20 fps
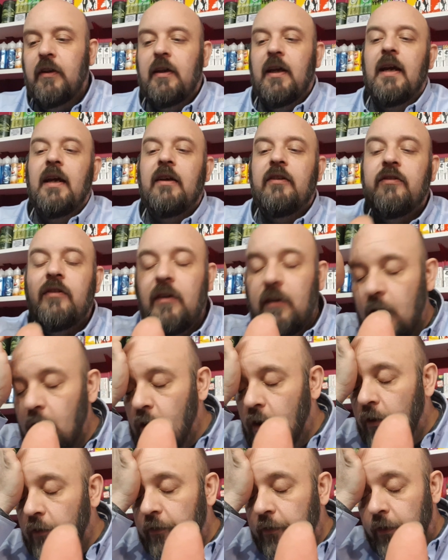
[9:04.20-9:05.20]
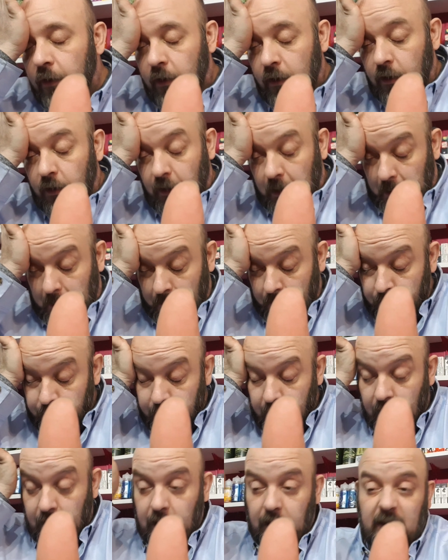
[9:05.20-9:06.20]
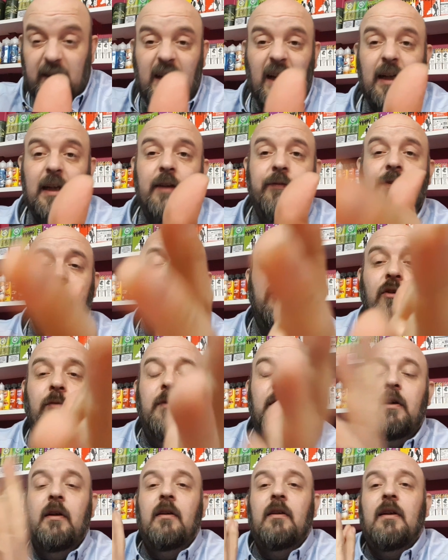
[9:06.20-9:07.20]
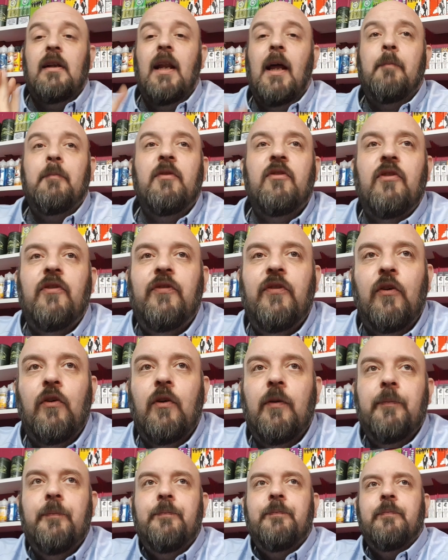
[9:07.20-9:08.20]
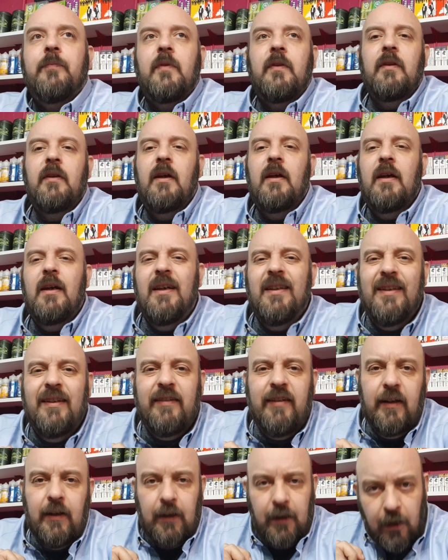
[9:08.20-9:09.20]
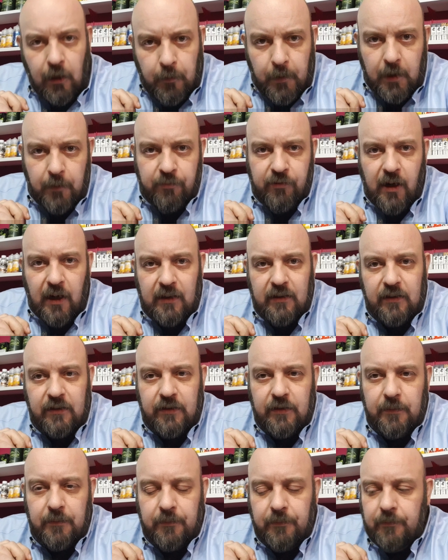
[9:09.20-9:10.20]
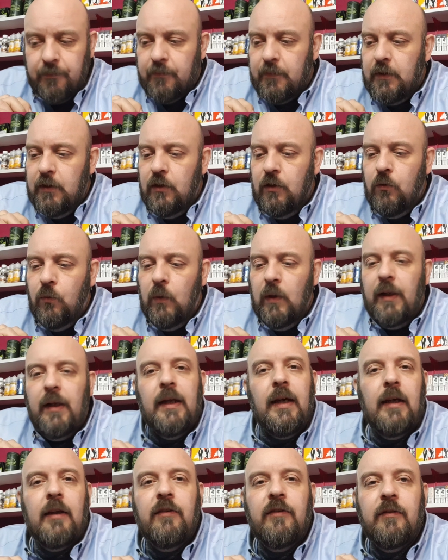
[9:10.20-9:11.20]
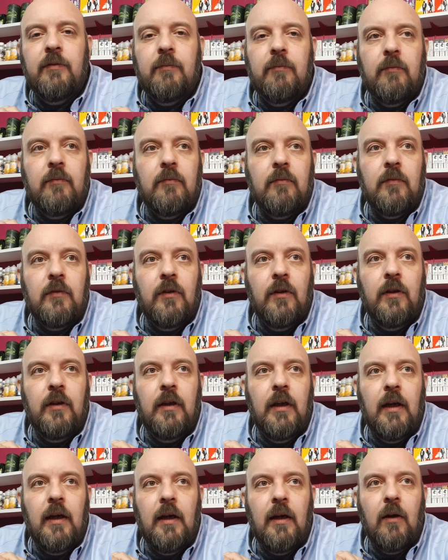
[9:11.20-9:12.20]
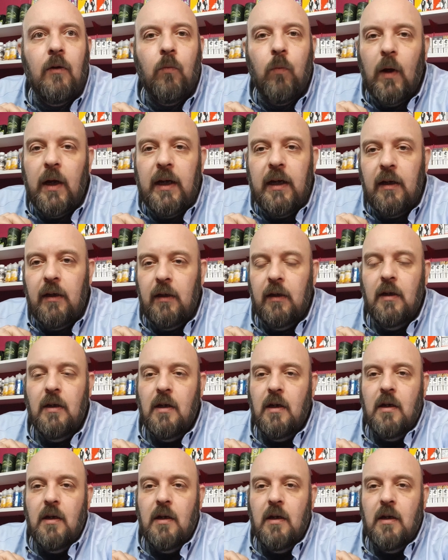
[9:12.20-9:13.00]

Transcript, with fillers: a case of and I'll, I'll give you something. Claptons are fun they, they take a little bit of practice you will get the uh, wire